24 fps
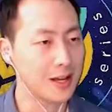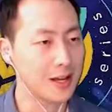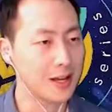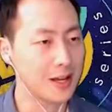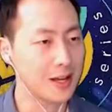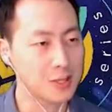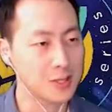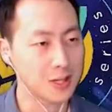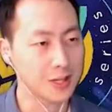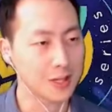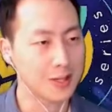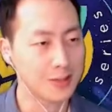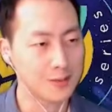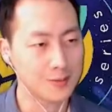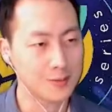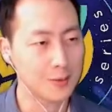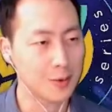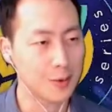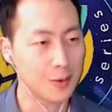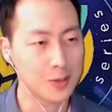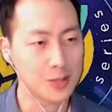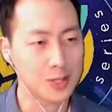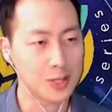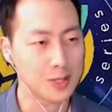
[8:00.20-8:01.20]
What was it?
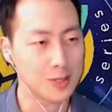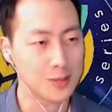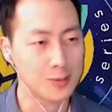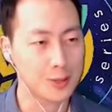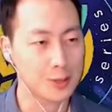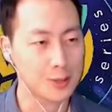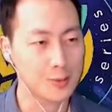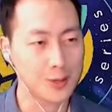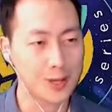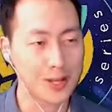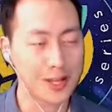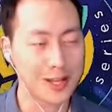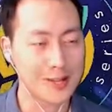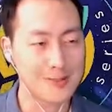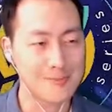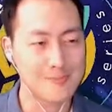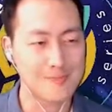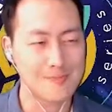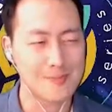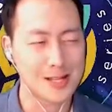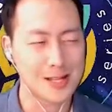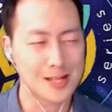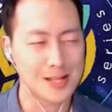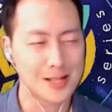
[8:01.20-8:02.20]
What was it supposed to be?
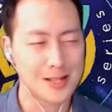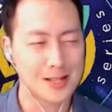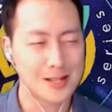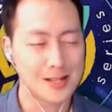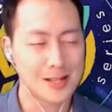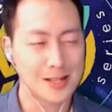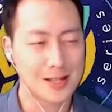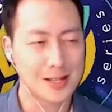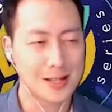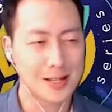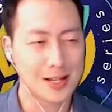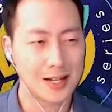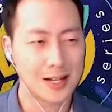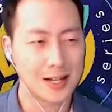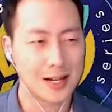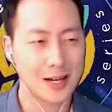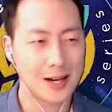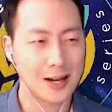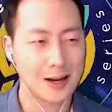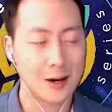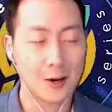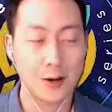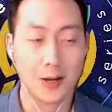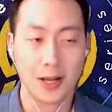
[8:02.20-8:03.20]

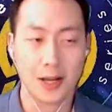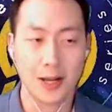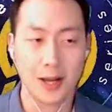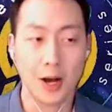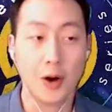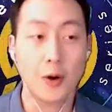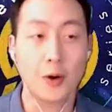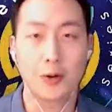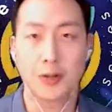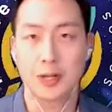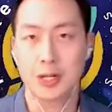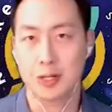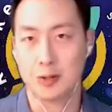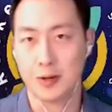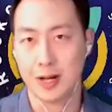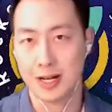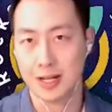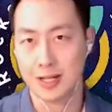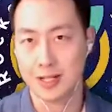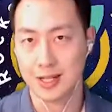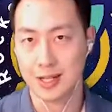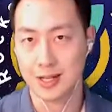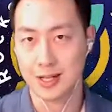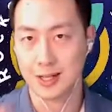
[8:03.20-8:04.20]
The
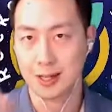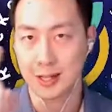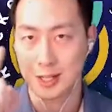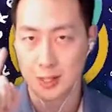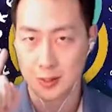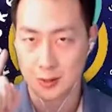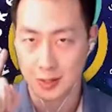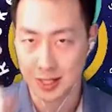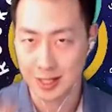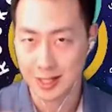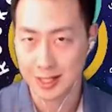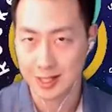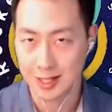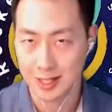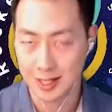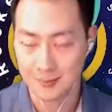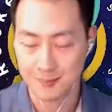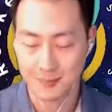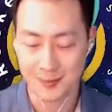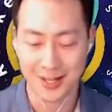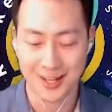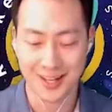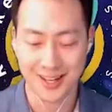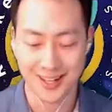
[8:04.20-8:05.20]
strategy. The
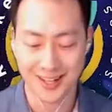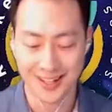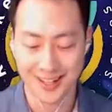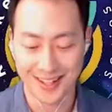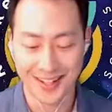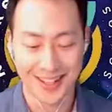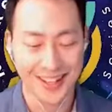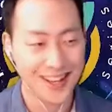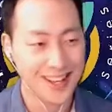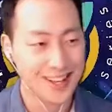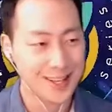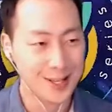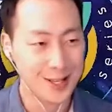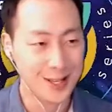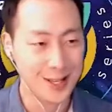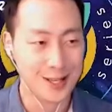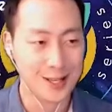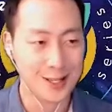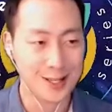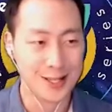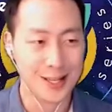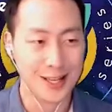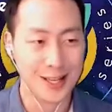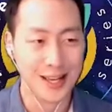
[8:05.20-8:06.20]
strategy
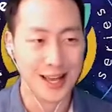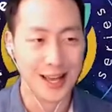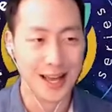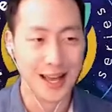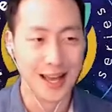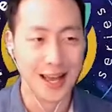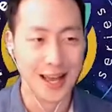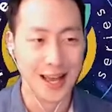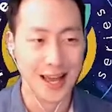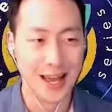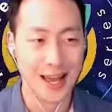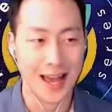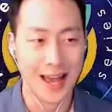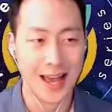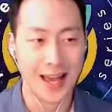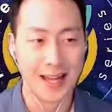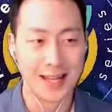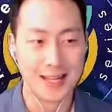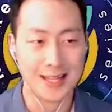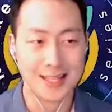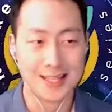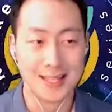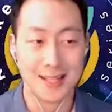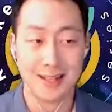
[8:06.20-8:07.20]
is,
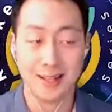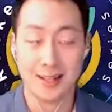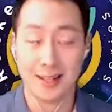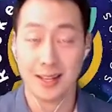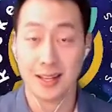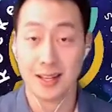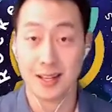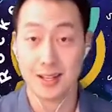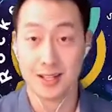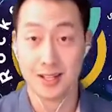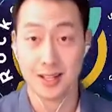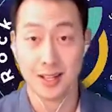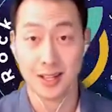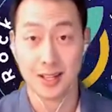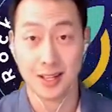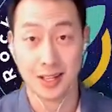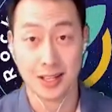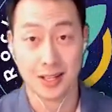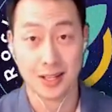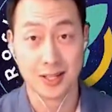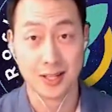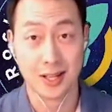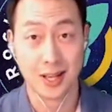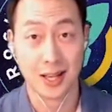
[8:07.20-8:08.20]
as these
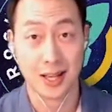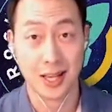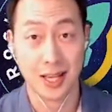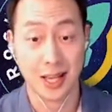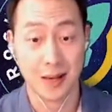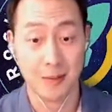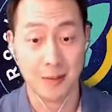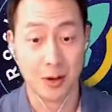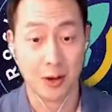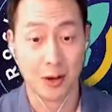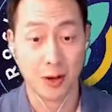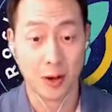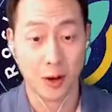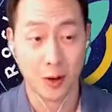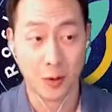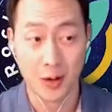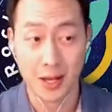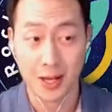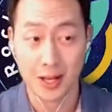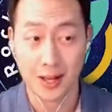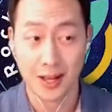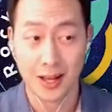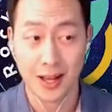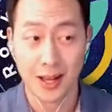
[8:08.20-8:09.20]
things keep
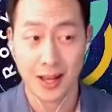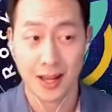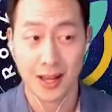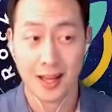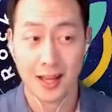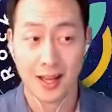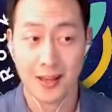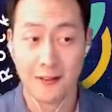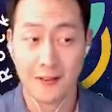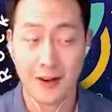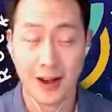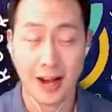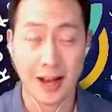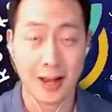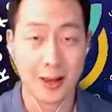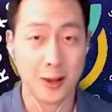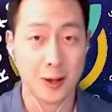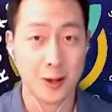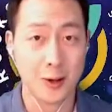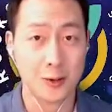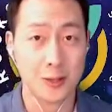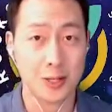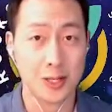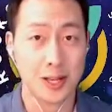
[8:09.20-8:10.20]
going, if
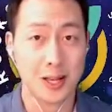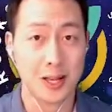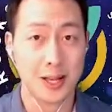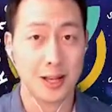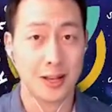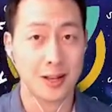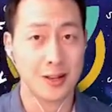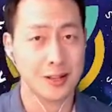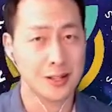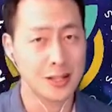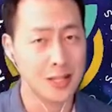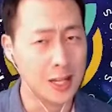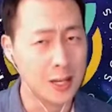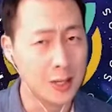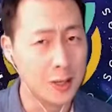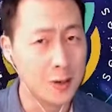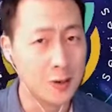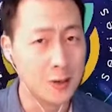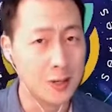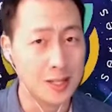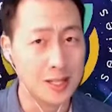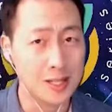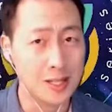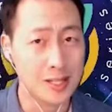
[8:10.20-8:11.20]
IEOs
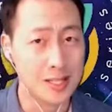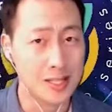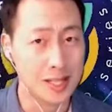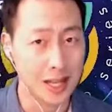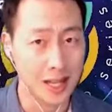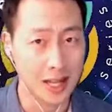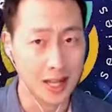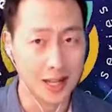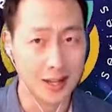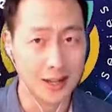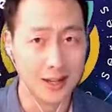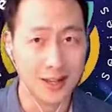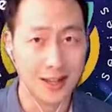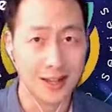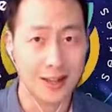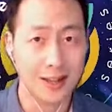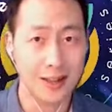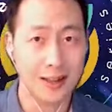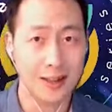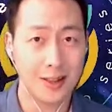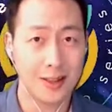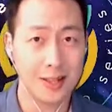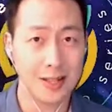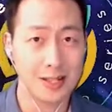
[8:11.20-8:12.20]
continue to sustain
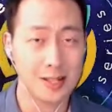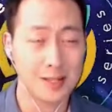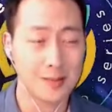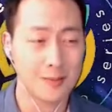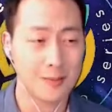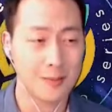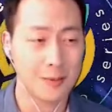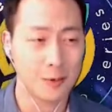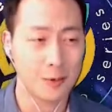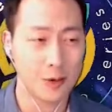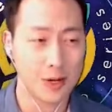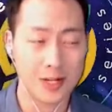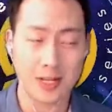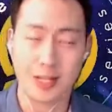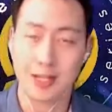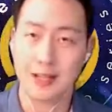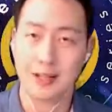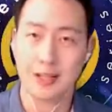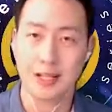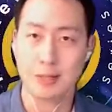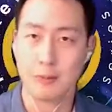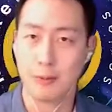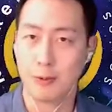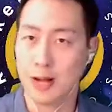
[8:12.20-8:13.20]
this
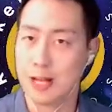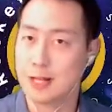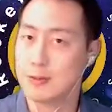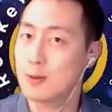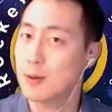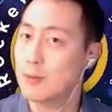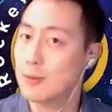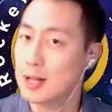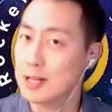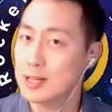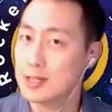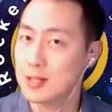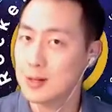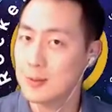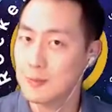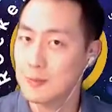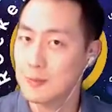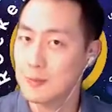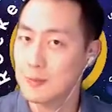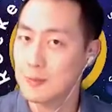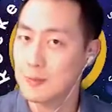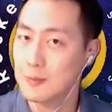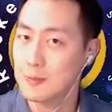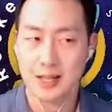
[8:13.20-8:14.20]
ridiculous price
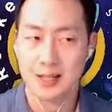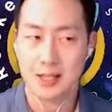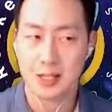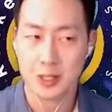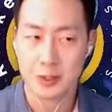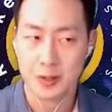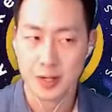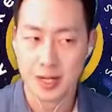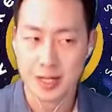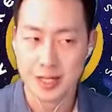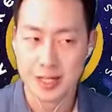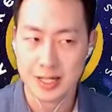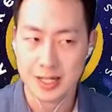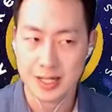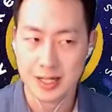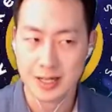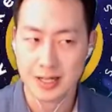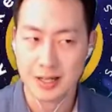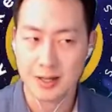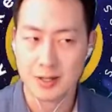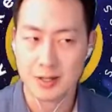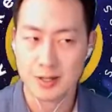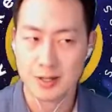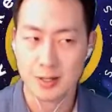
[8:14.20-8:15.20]
momentum, the strategy
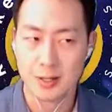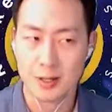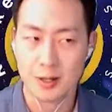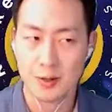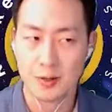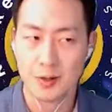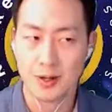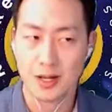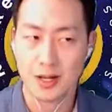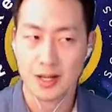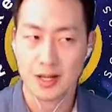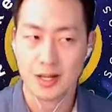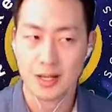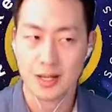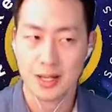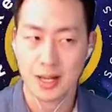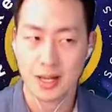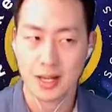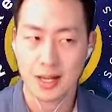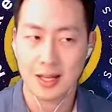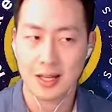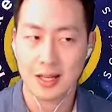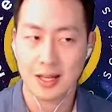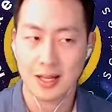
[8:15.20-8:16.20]
is to
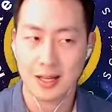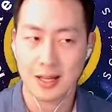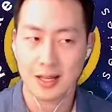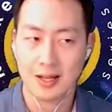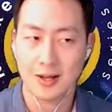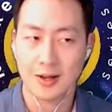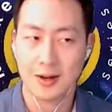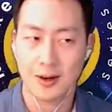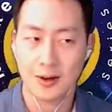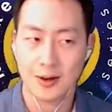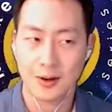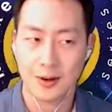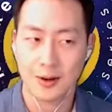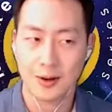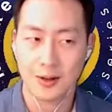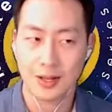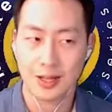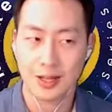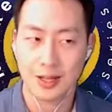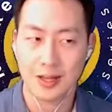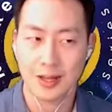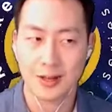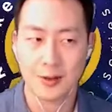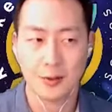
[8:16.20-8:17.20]
get in
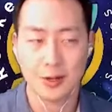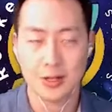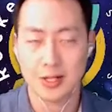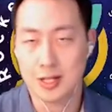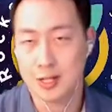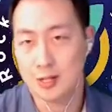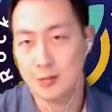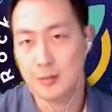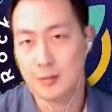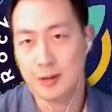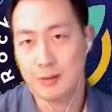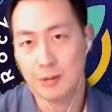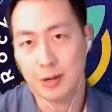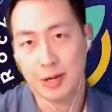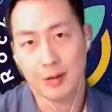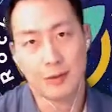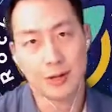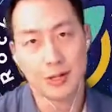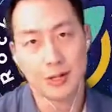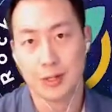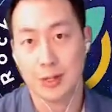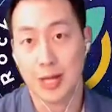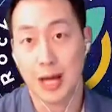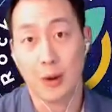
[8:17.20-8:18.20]
early, which is pretty
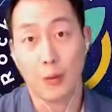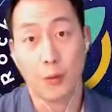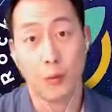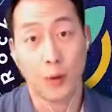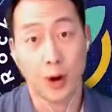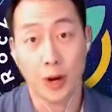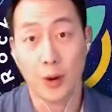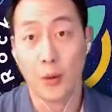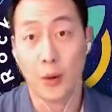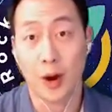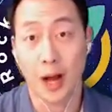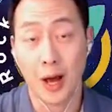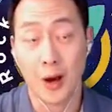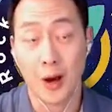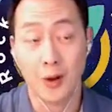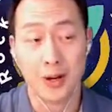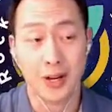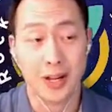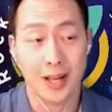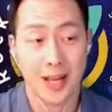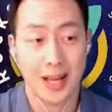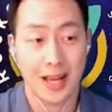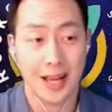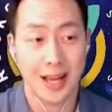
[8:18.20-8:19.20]
much that one
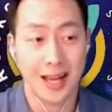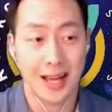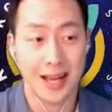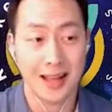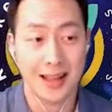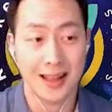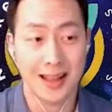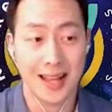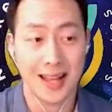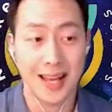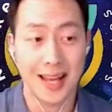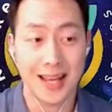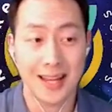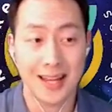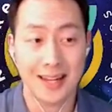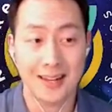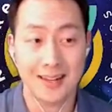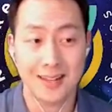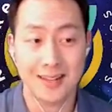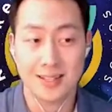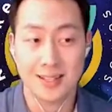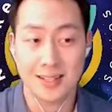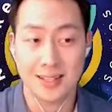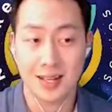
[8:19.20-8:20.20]
round, and
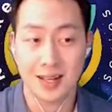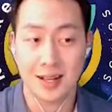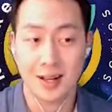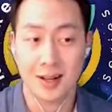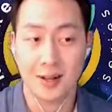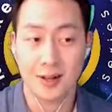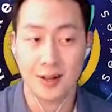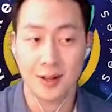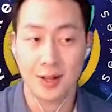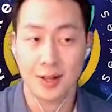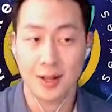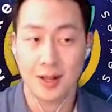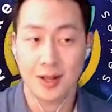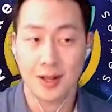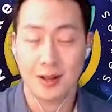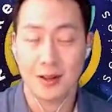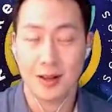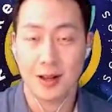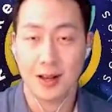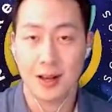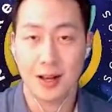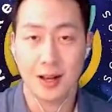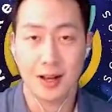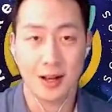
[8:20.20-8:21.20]
then sell
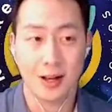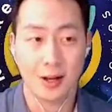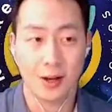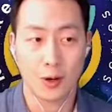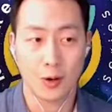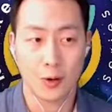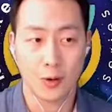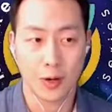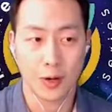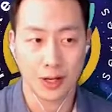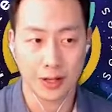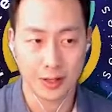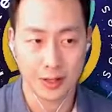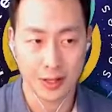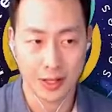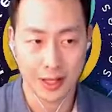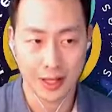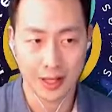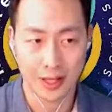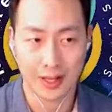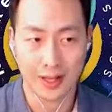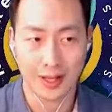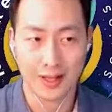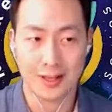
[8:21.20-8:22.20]

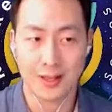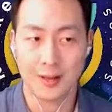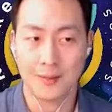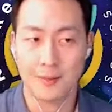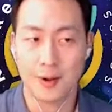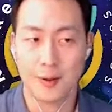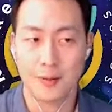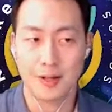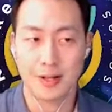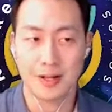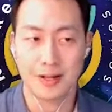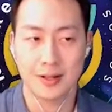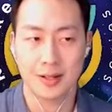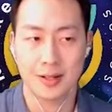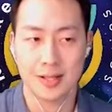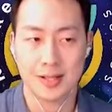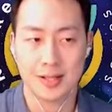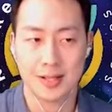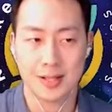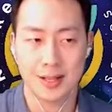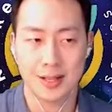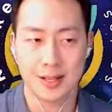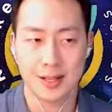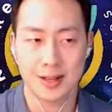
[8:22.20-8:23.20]
quickly the moment of
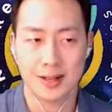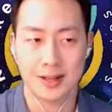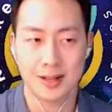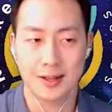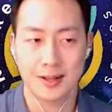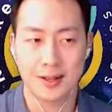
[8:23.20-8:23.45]
listing.